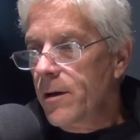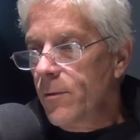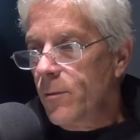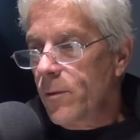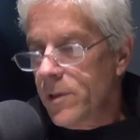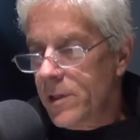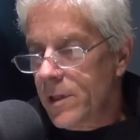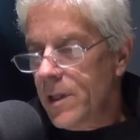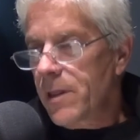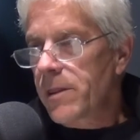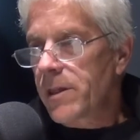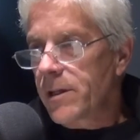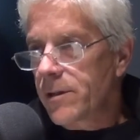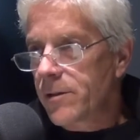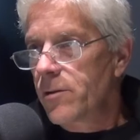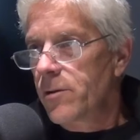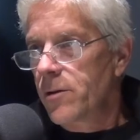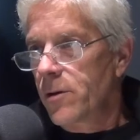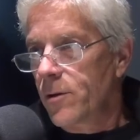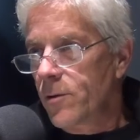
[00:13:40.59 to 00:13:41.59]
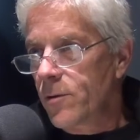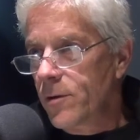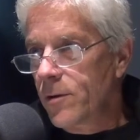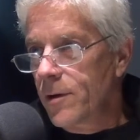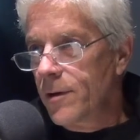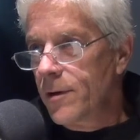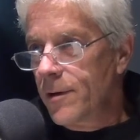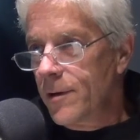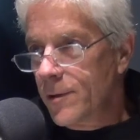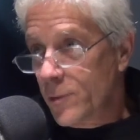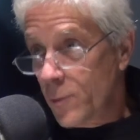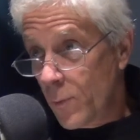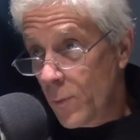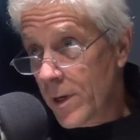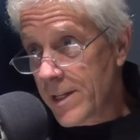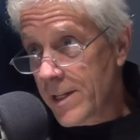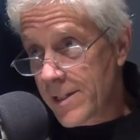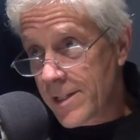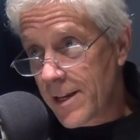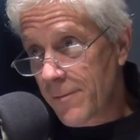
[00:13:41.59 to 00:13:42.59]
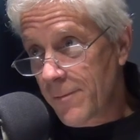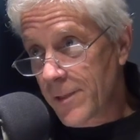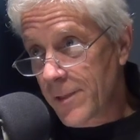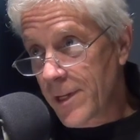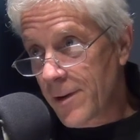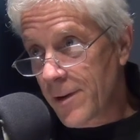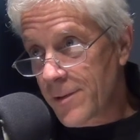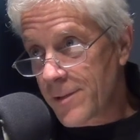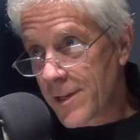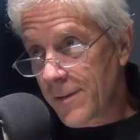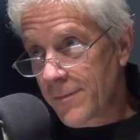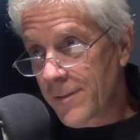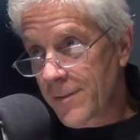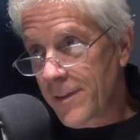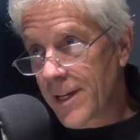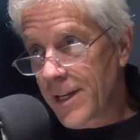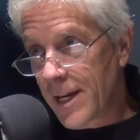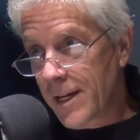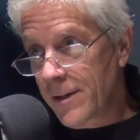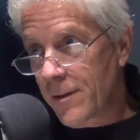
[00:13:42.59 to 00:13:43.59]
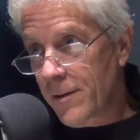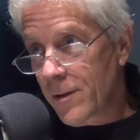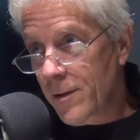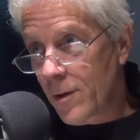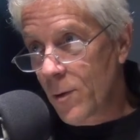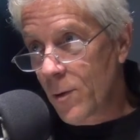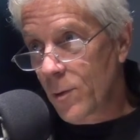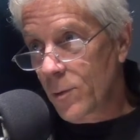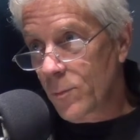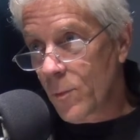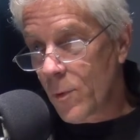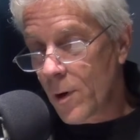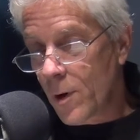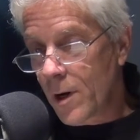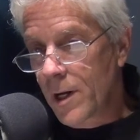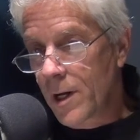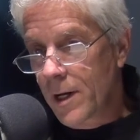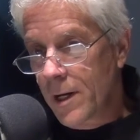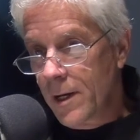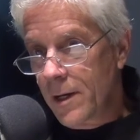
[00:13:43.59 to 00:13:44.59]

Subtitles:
with nothing to do, 27 years after the end of the Cold War.